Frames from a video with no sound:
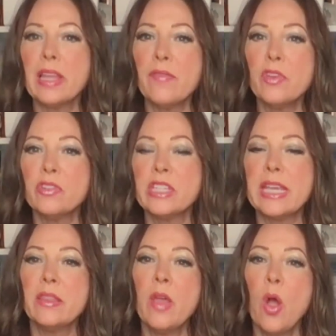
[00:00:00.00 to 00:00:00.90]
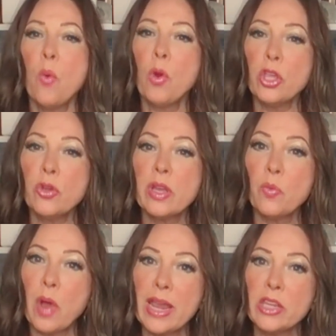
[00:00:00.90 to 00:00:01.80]
Love Your Teeth, where you
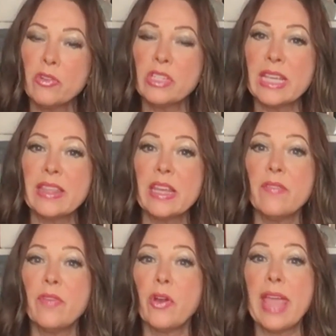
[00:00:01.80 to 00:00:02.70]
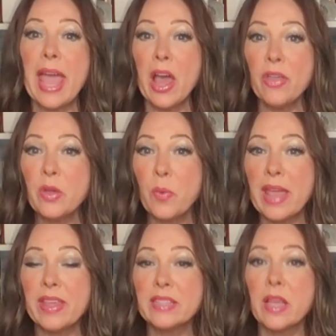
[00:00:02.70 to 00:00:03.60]
can whiten your teeth in a very healthy
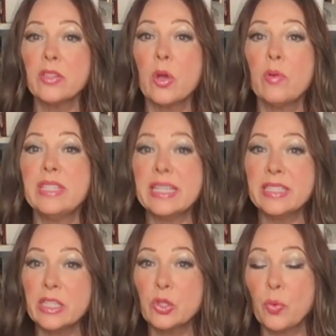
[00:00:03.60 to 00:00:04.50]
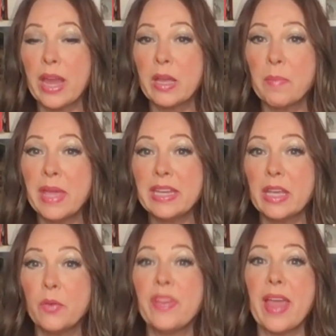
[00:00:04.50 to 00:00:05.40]
way that's also dentist
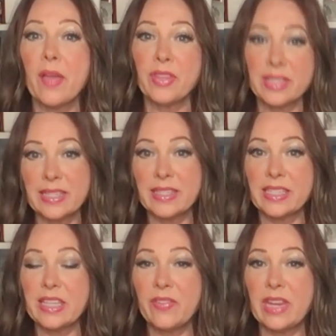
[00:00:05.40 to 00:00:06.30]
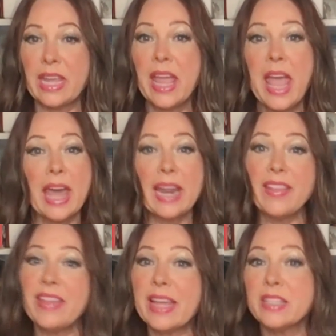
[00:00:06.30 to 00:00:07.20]
recommended without the sensitivity. And I
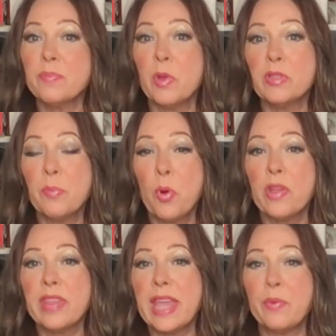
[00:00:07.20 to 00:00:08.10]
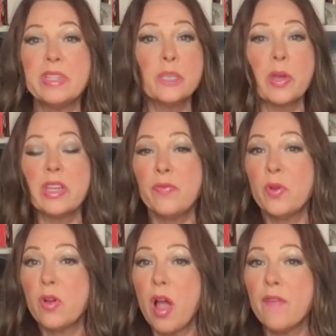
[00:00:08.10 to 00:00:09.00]
think that's the most important thing. We just want you to
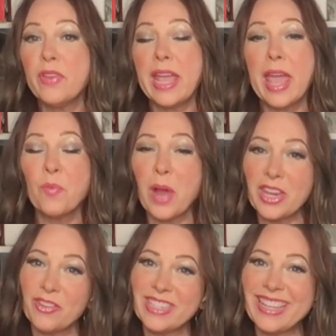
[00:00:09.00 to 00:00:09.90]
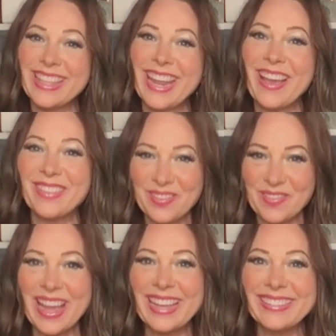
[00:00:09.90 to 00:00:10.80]
feel confident and whiten your teeth in a healthy way.